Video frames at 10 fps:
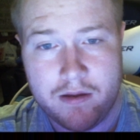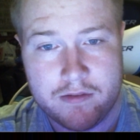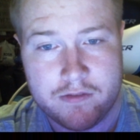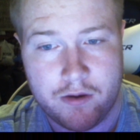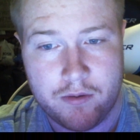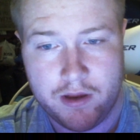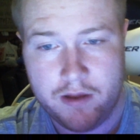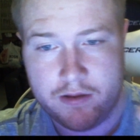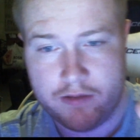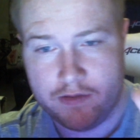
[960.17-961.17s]
so yeah,
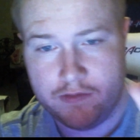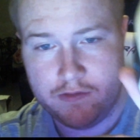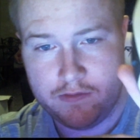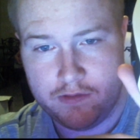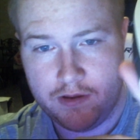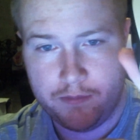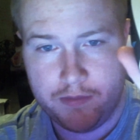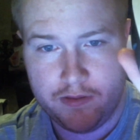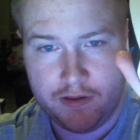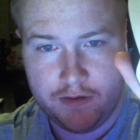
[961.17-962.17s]
this has
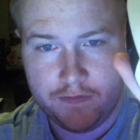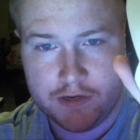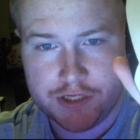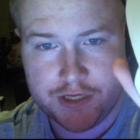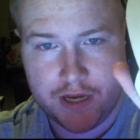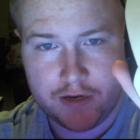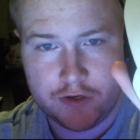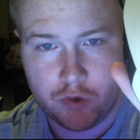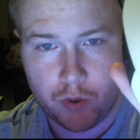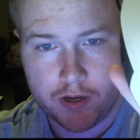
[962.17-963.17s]
been the EVGA
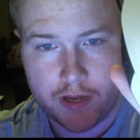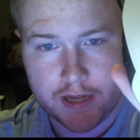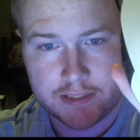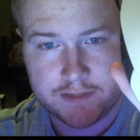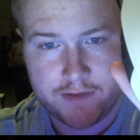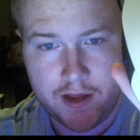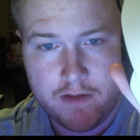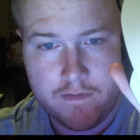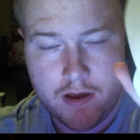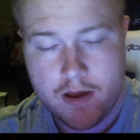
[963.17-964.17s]
Torq
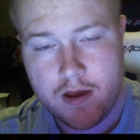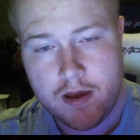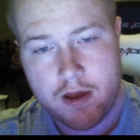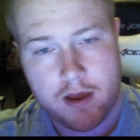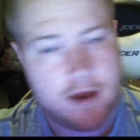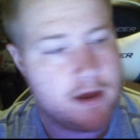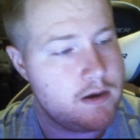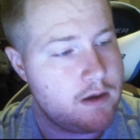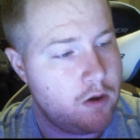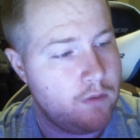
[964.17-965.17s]
X5, and
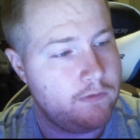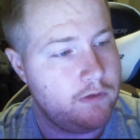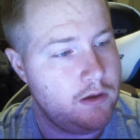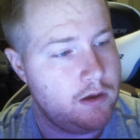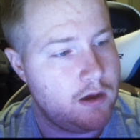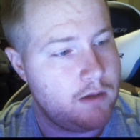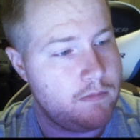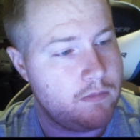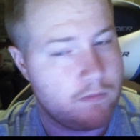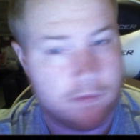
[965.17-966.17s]
hopefully
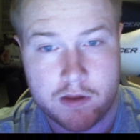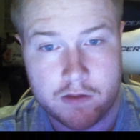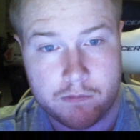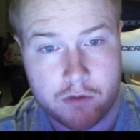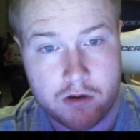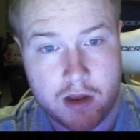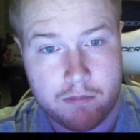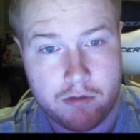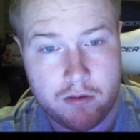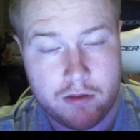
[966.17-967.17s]
get some good
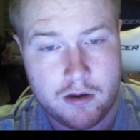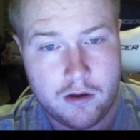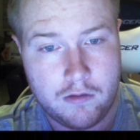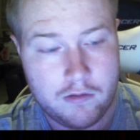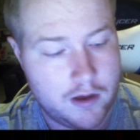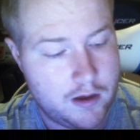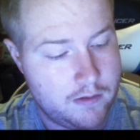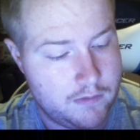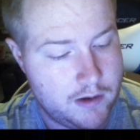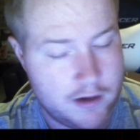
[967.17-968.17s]
gameplay with it. And I'll
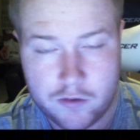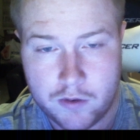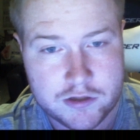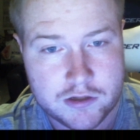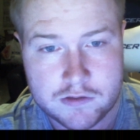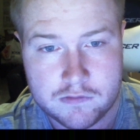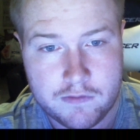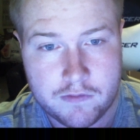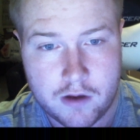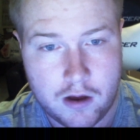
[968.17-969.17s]
any questions, leave
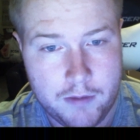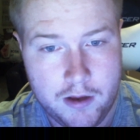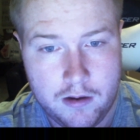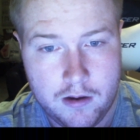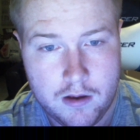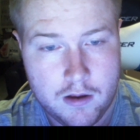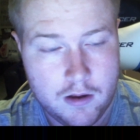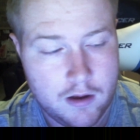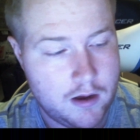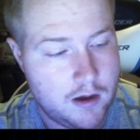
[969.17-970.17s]
a comment,
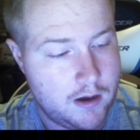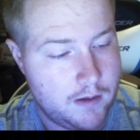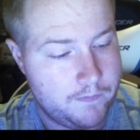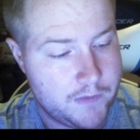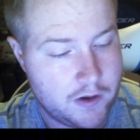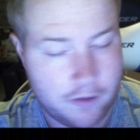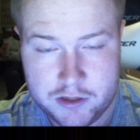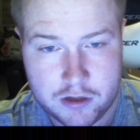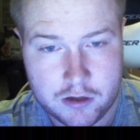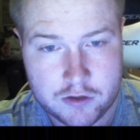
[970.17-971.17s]
and I'll be
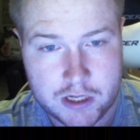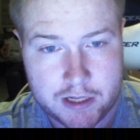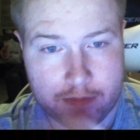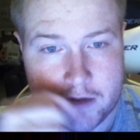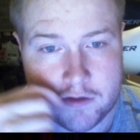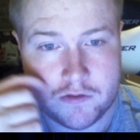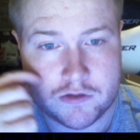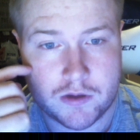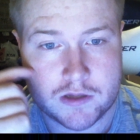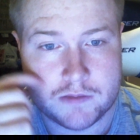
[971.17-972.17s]
sure to try and get back to you as
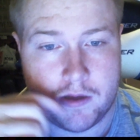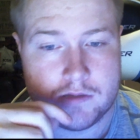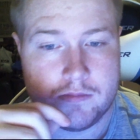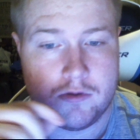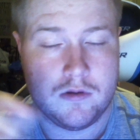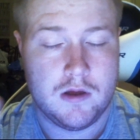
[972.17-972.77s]
quick as possible.